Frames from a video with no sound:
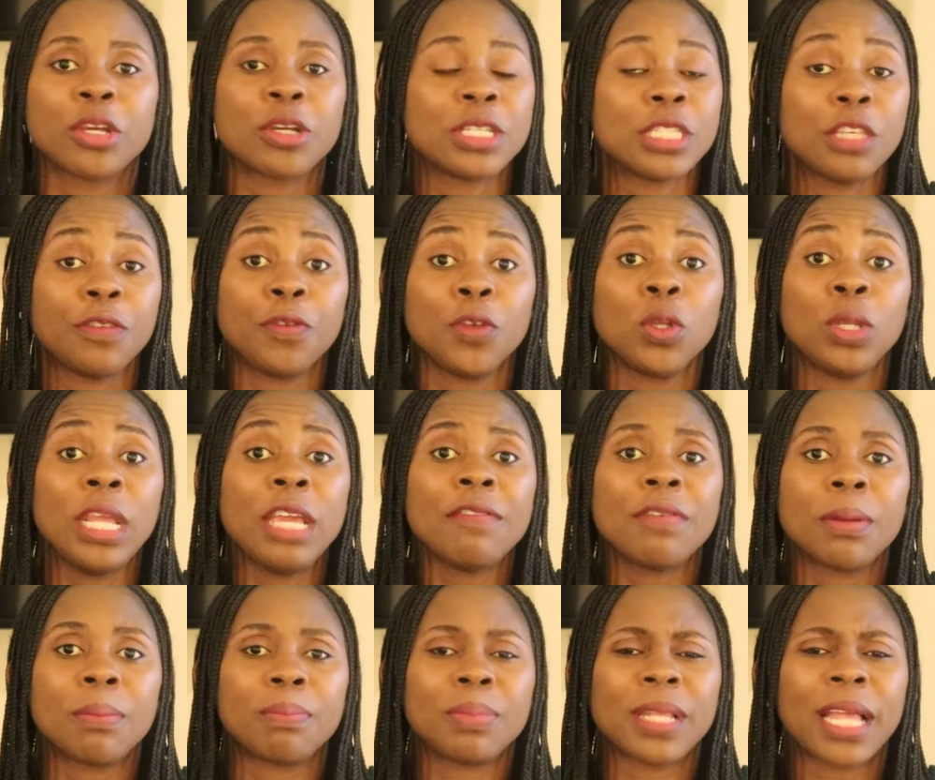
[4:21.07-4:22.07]
Because if you
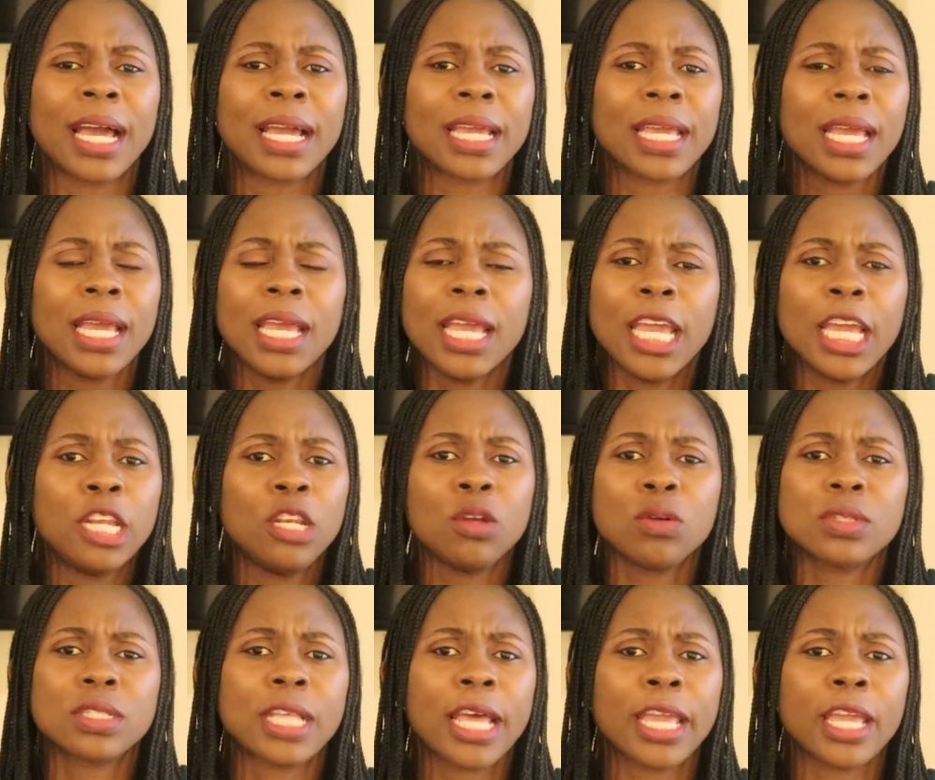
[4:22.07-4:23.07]
leave it blank, it
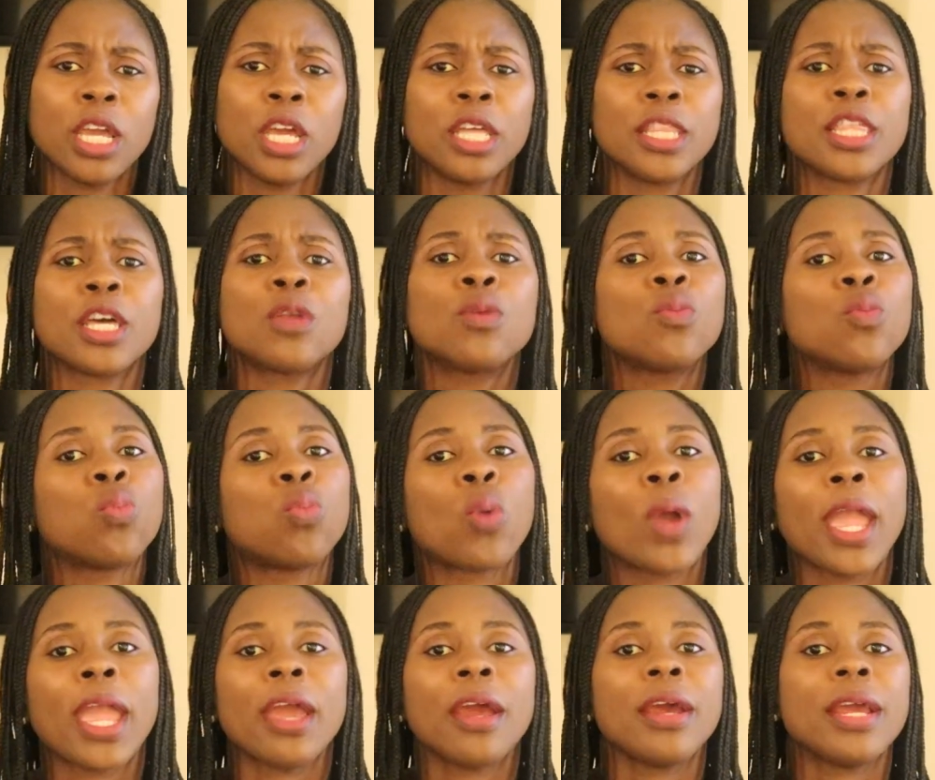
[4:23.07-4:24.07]
looks like, then
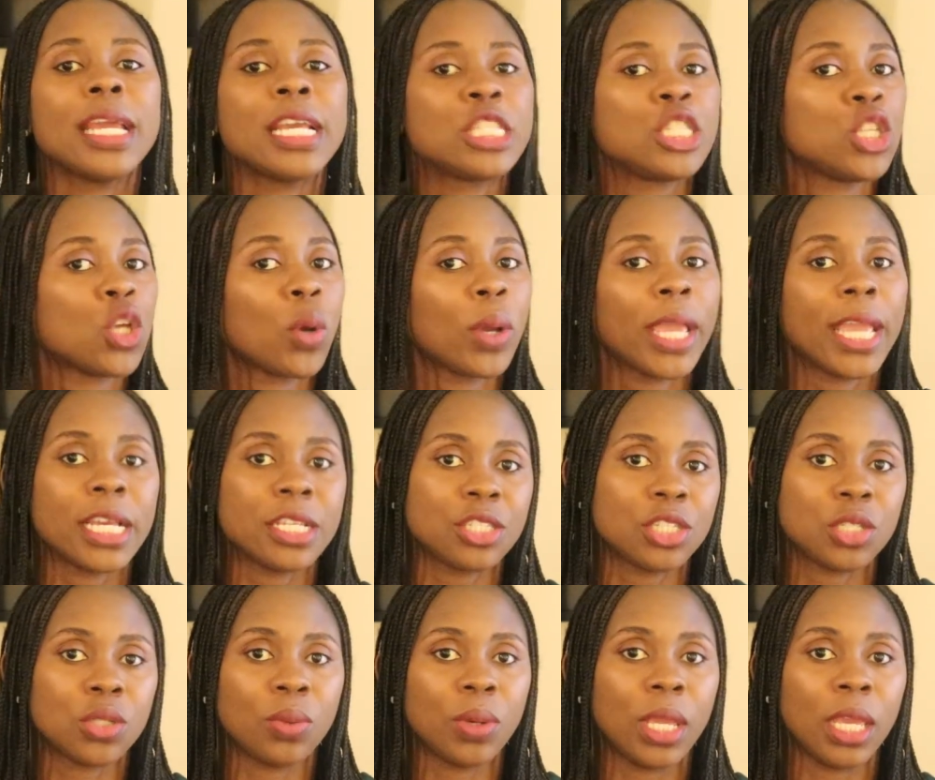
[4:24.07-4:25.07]
where is your
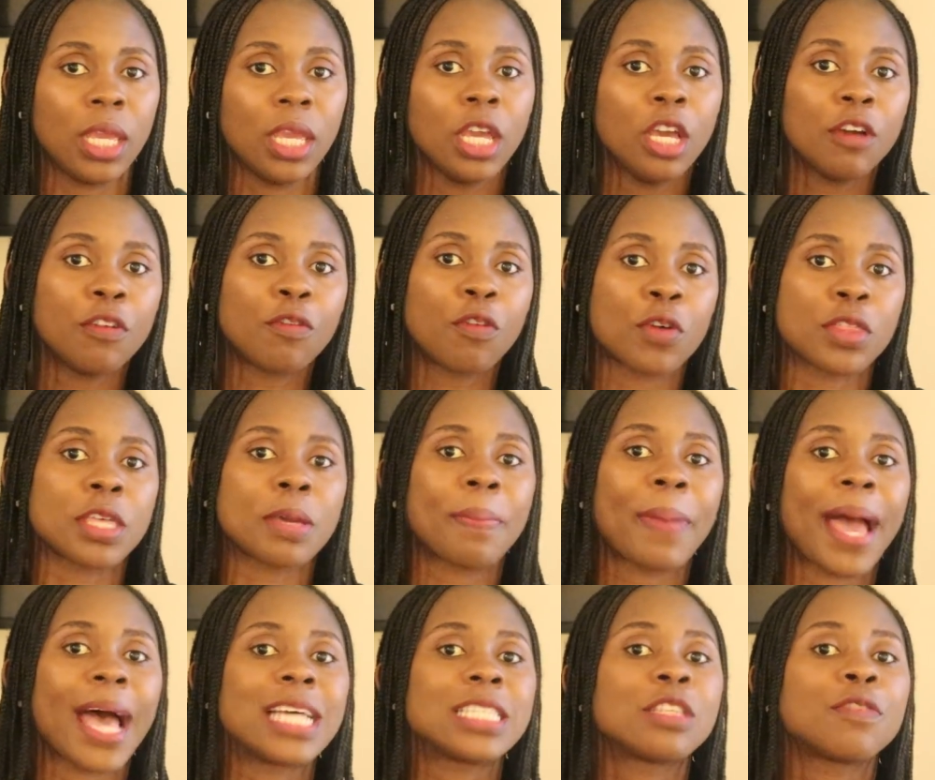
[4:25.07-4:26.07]
history for the
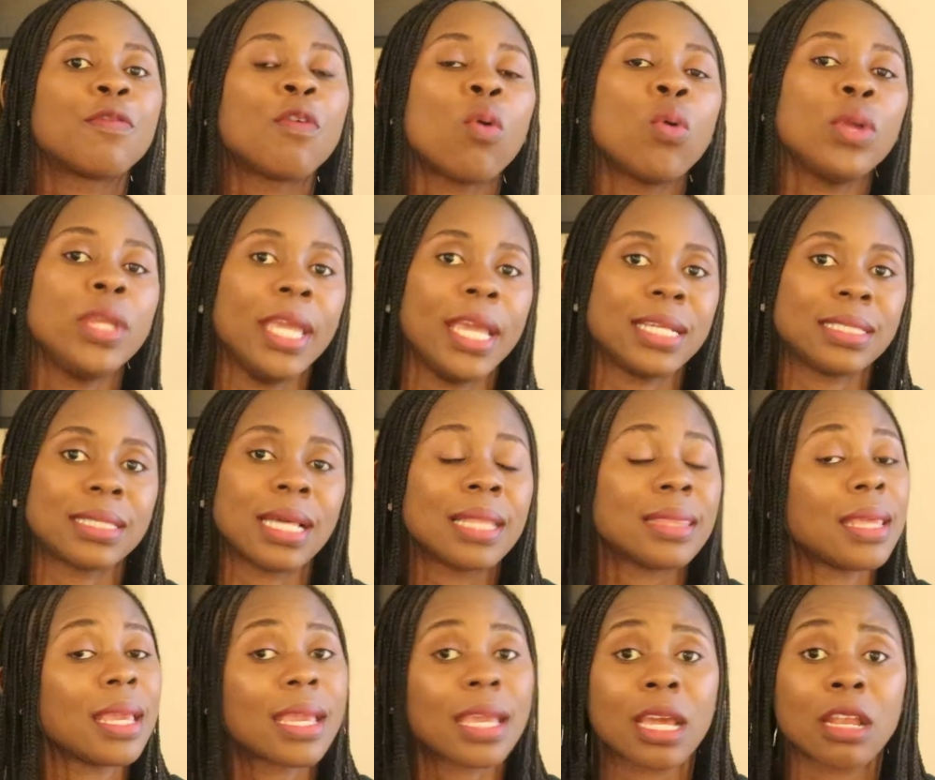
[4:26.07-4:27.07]
past 4 years
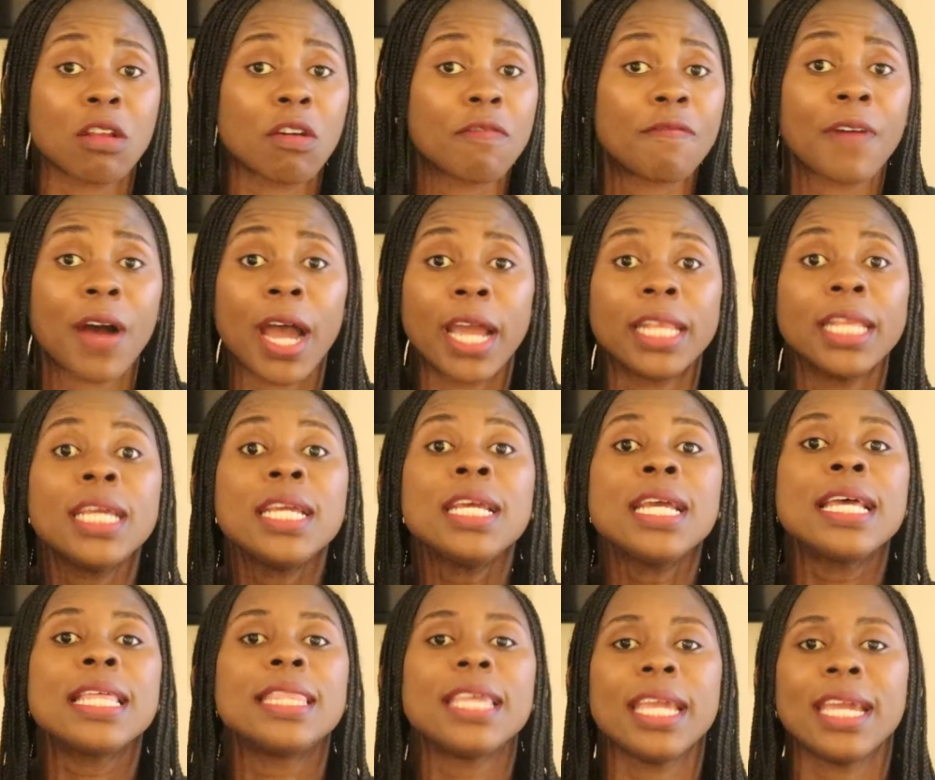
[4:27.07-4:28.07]
that they cannot find?
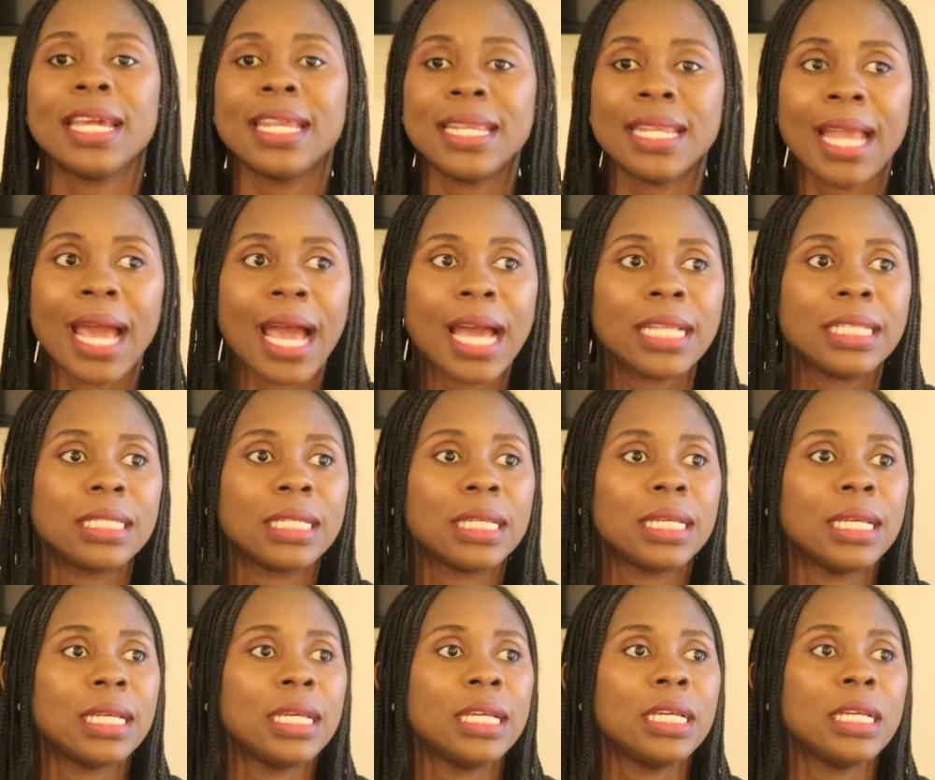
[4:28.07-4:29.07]
They are not,
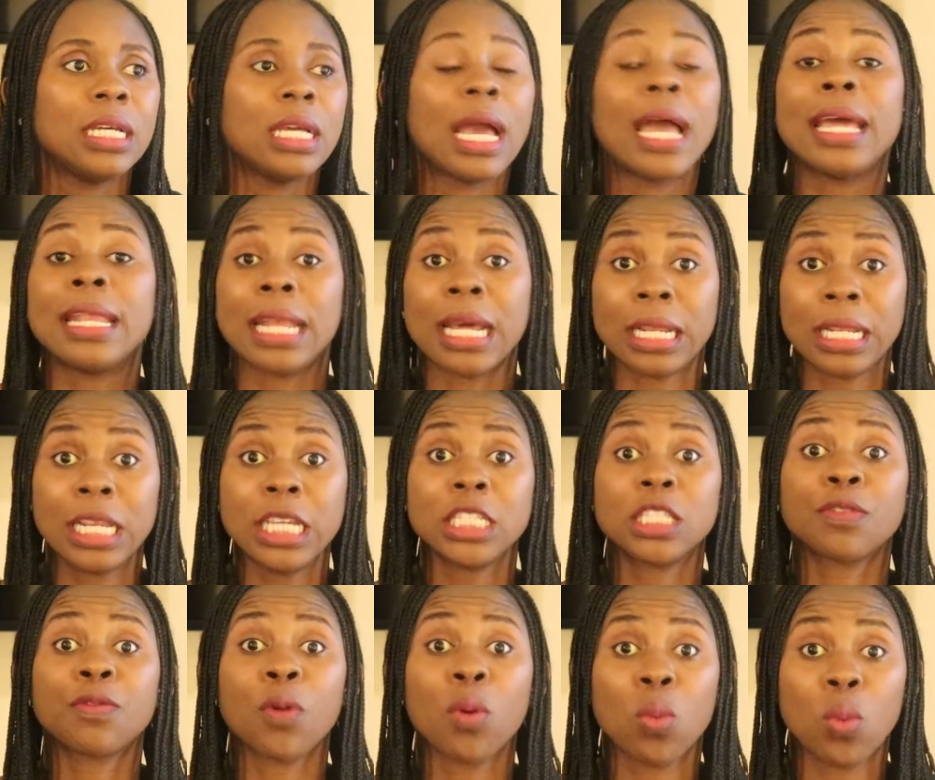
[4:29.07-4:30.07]
and at
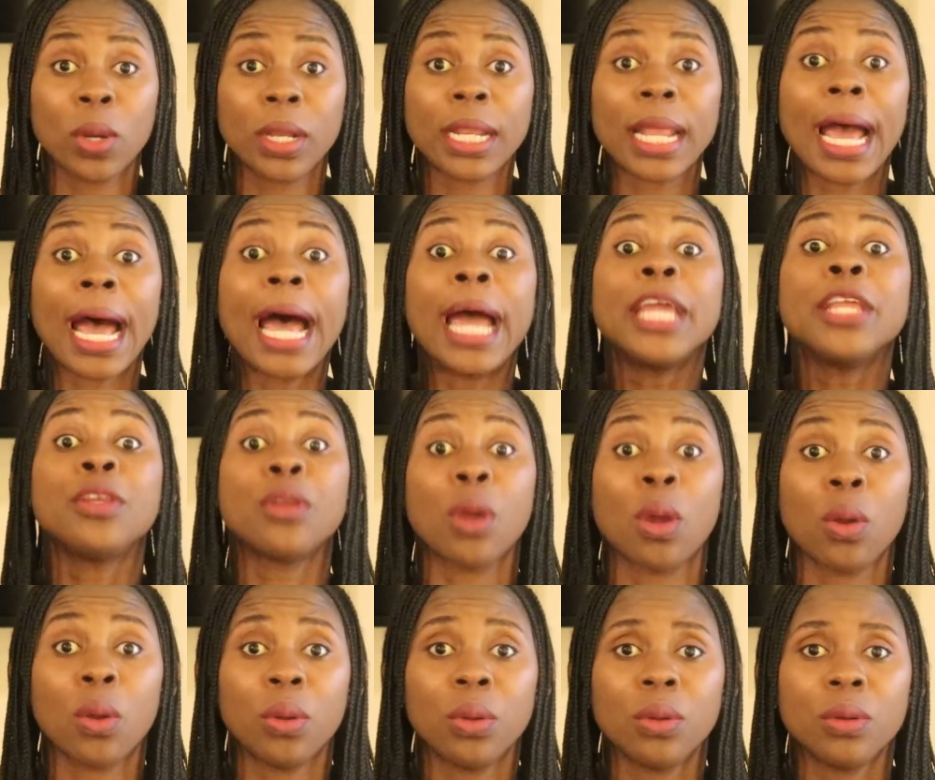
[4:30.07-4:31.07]
least for what I
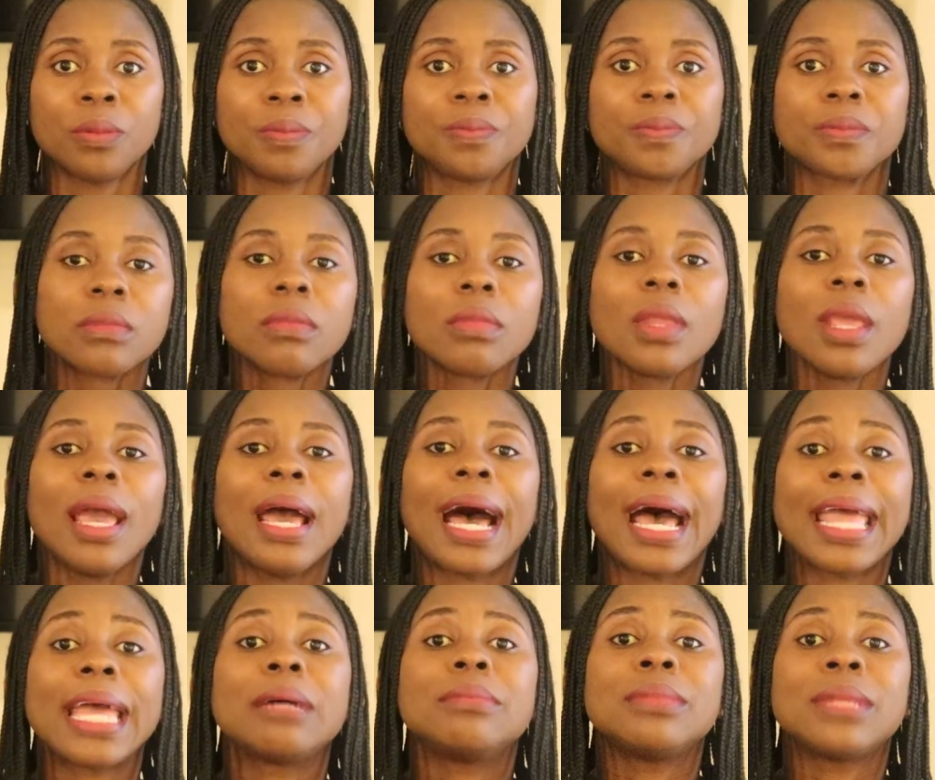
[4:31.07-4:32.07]
know,
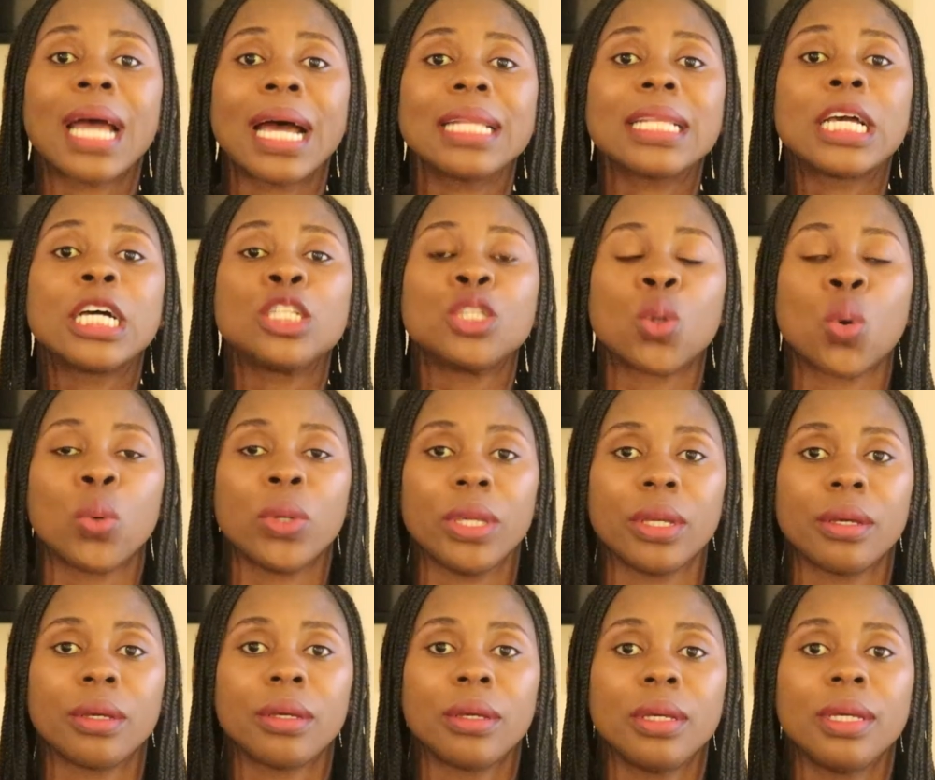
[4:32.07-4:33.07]
I am not a
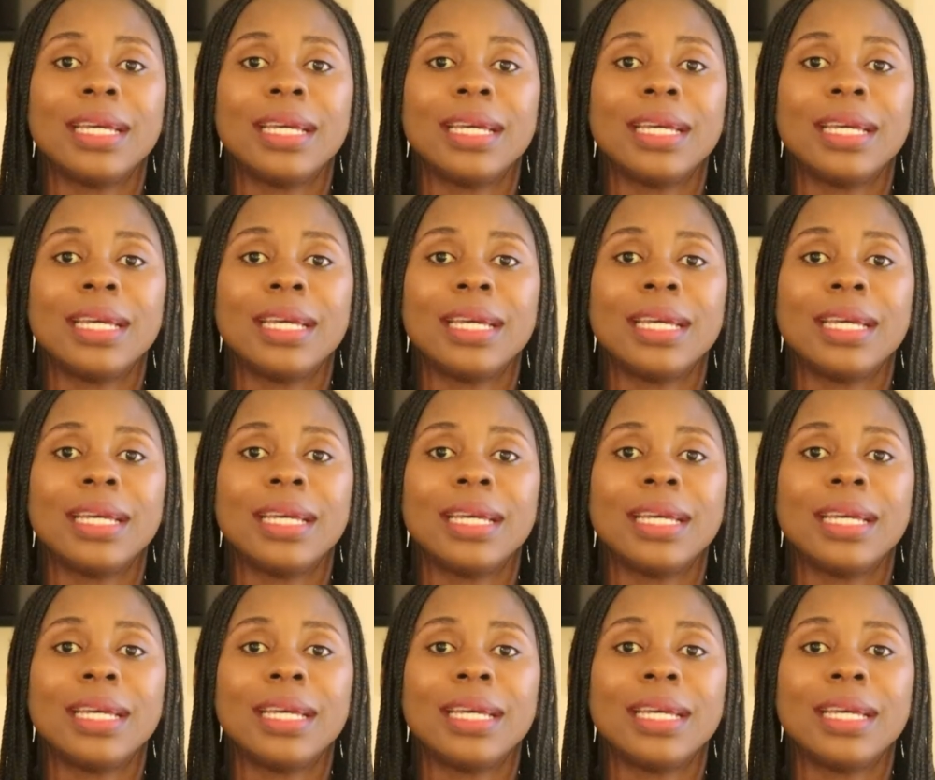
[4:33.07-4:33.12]
lawyer.